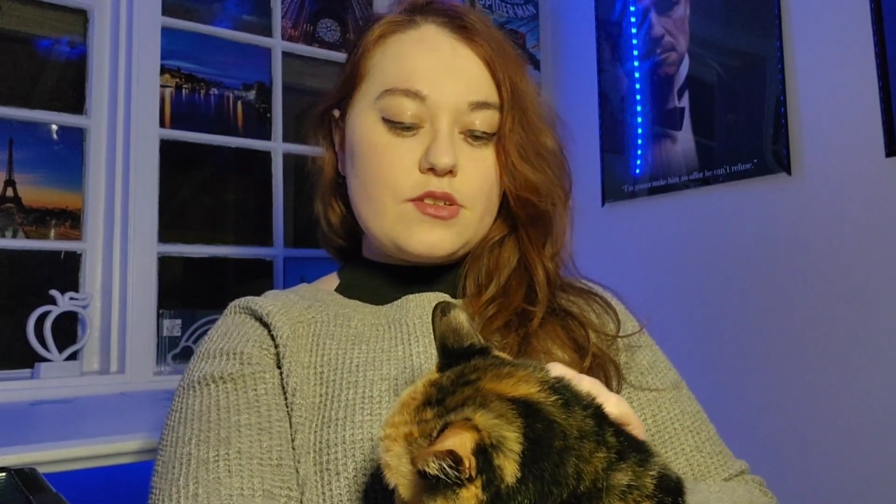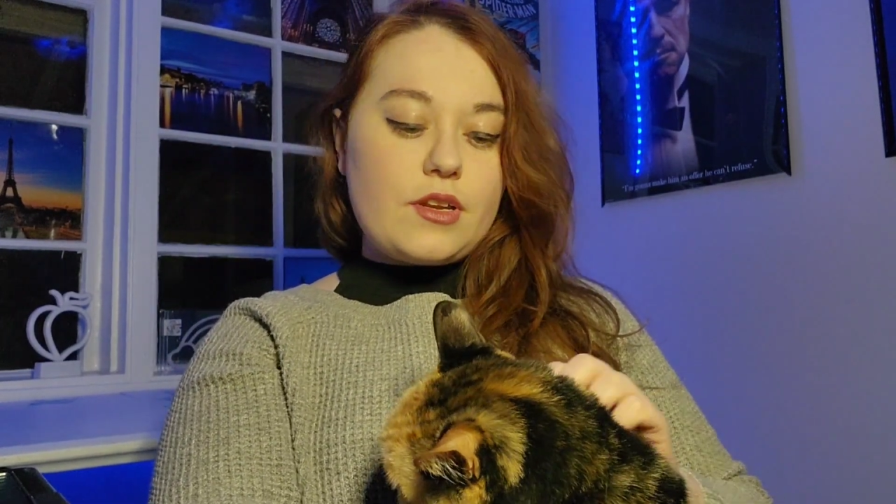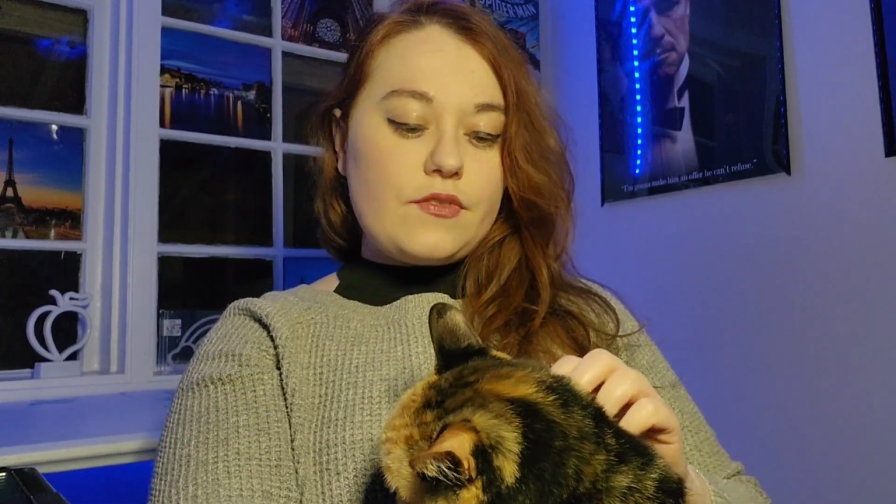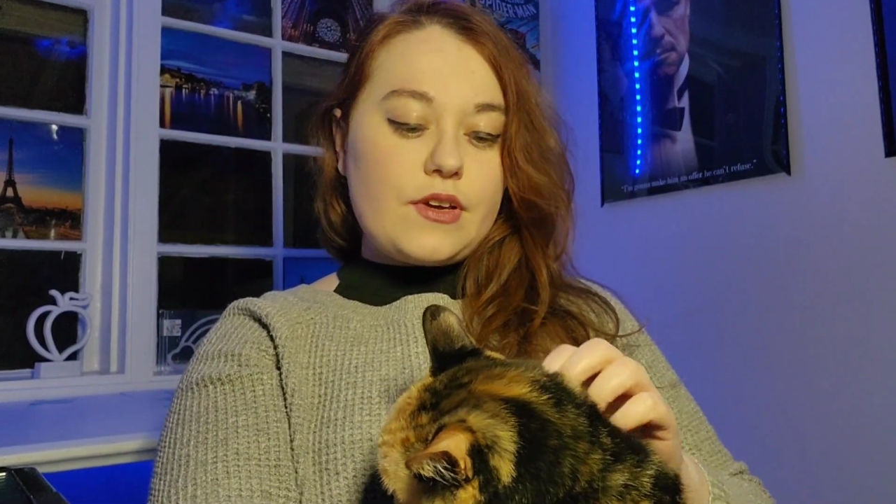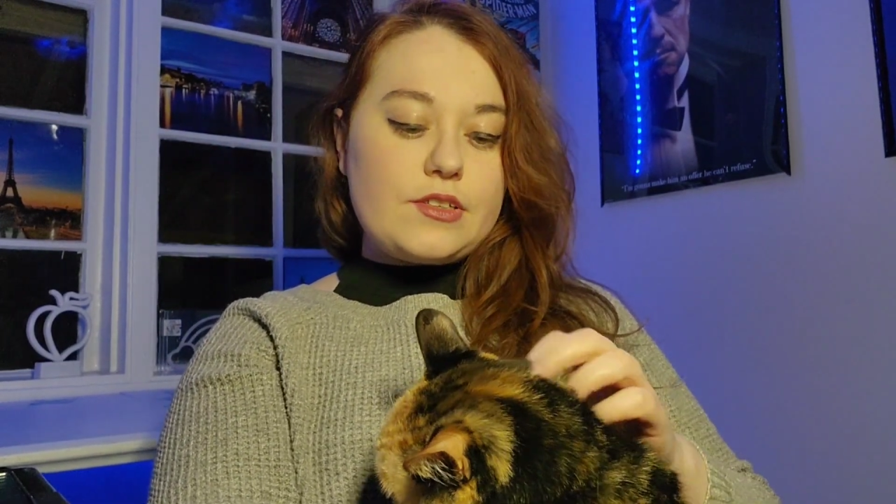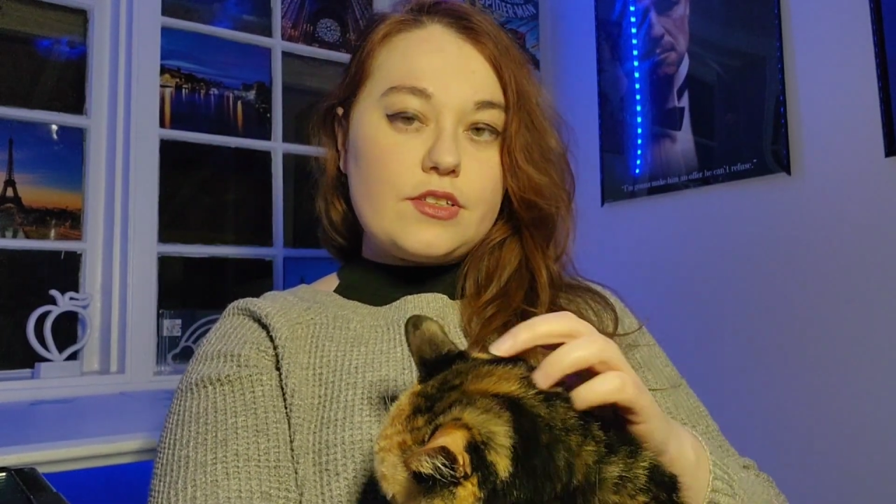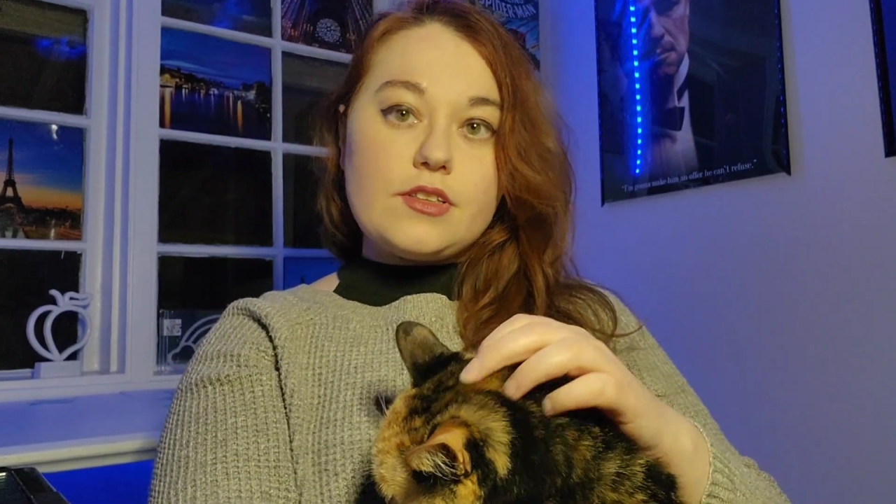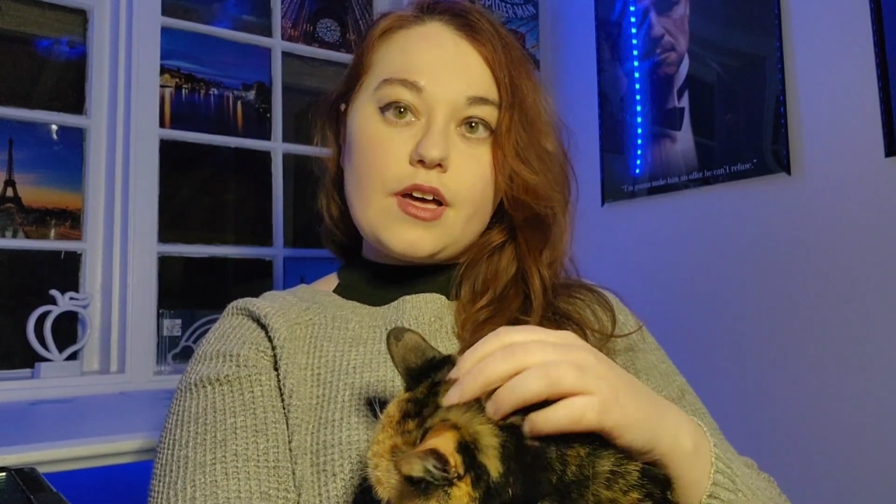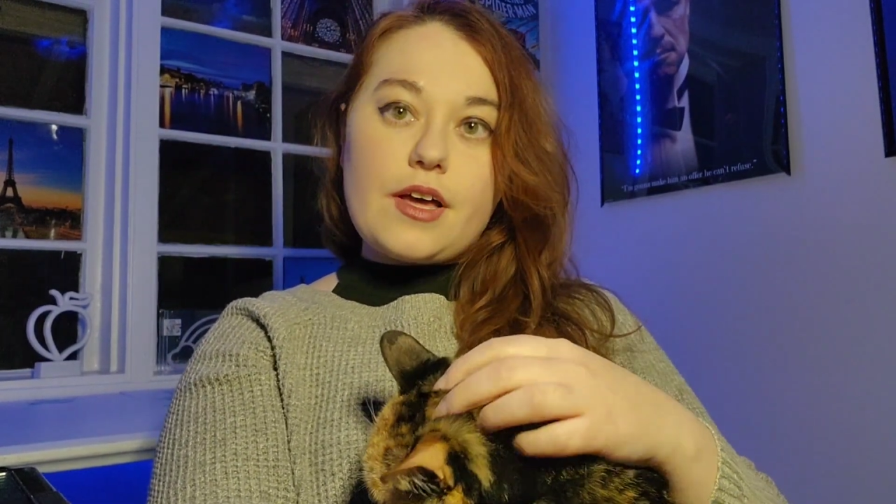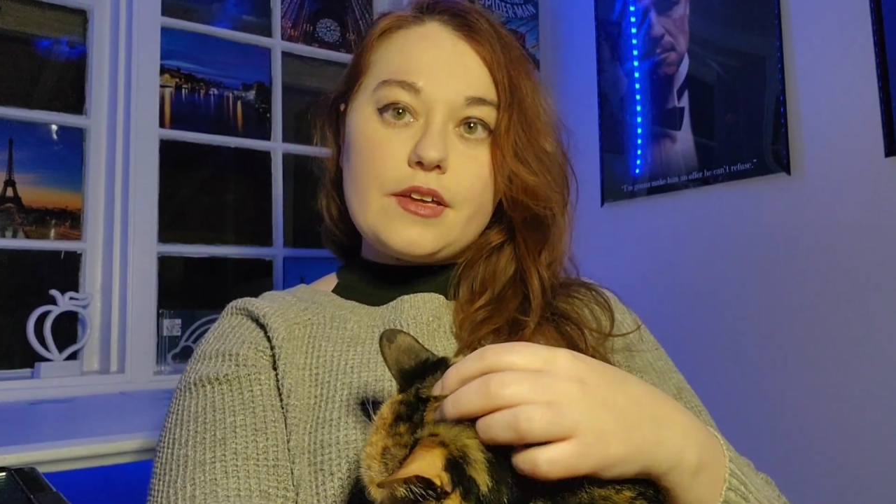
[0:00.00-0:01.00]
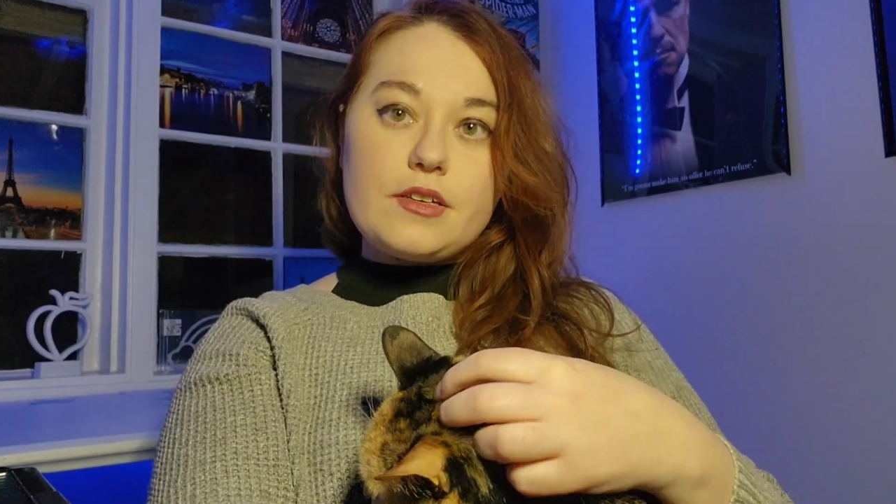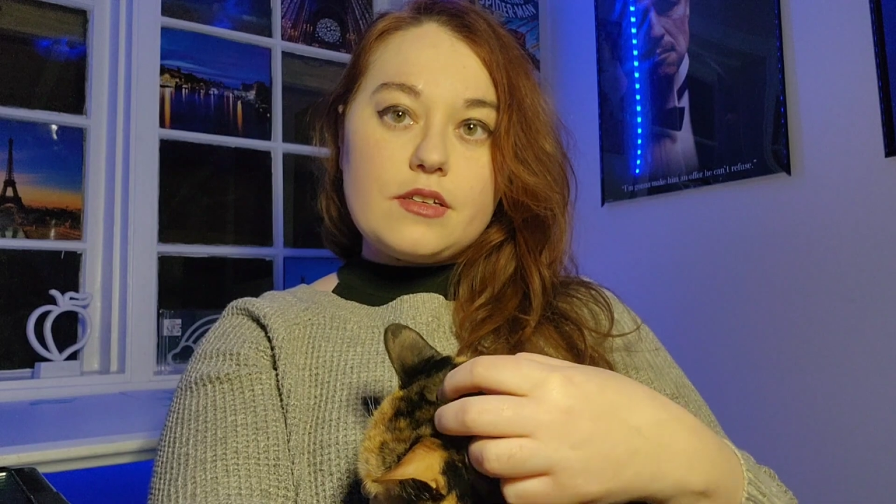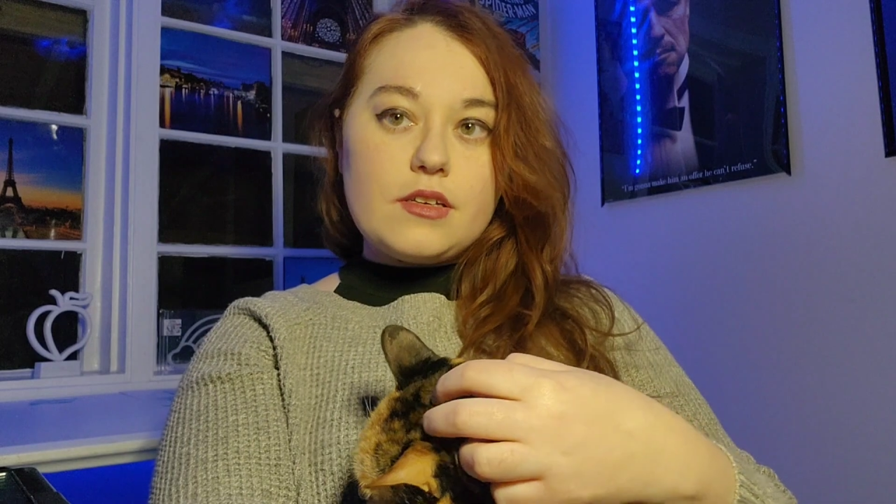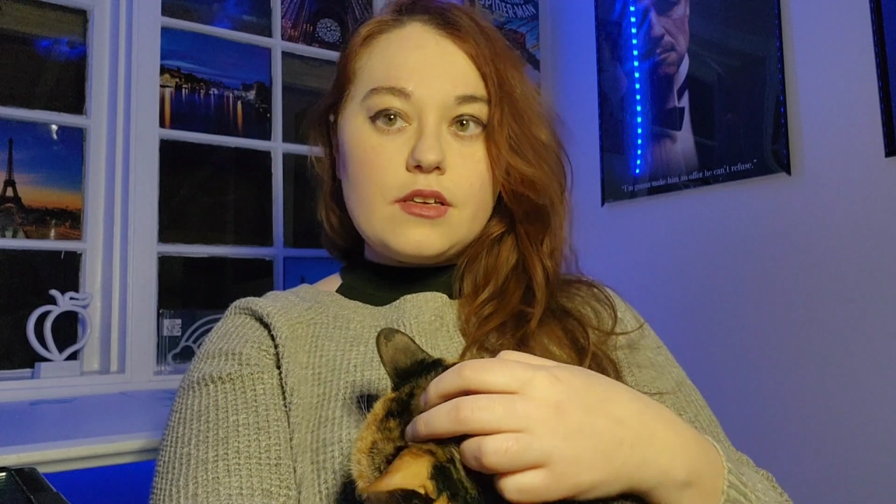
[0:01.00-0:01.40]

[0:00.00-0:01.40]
that I found online